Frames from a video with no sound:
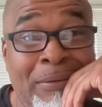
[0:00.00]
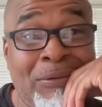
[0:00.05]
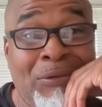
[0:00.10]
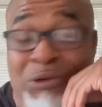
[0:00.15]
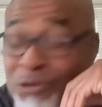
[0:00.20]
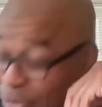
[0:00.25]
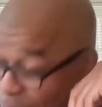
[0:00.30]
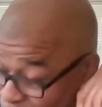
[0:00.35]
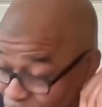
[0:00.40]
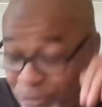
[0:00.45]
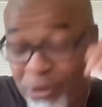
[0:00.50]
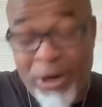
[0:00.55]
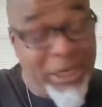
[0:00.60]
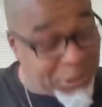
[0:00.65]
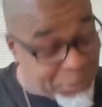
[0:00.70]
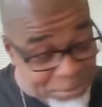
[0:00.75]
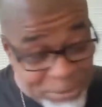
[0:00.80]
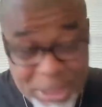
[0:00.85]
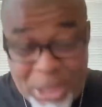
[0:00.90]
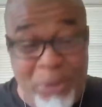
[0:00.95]
Tr trust
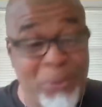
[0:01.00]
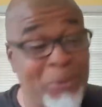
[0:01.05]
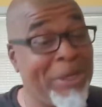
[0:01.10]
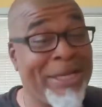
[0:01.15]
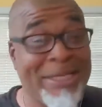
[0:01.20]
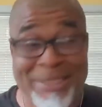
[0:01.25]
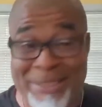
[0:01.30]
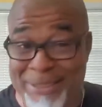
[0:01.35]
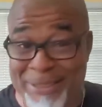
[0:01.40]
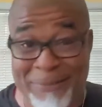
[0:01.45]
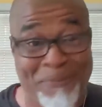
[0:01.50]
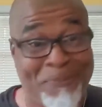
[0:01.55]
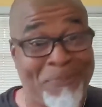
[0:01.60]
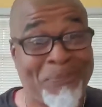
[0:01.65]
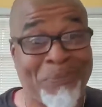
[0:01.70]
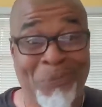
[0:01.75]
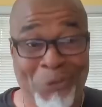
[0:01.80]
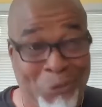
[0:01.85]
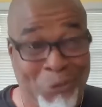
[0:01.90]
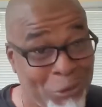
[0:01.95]
me on this.
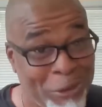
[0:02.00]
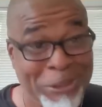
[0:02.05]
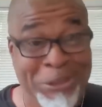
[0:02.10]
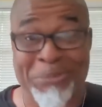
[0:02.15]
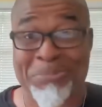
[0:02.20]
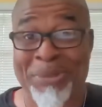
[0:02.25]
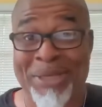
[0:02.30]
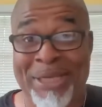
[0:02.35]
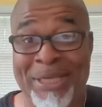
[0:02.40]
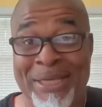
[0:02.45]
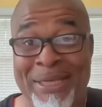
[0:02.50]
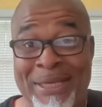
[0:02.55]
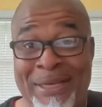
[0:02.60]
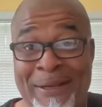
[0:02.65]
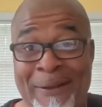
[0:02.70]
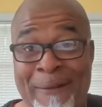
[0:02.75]
Trust me.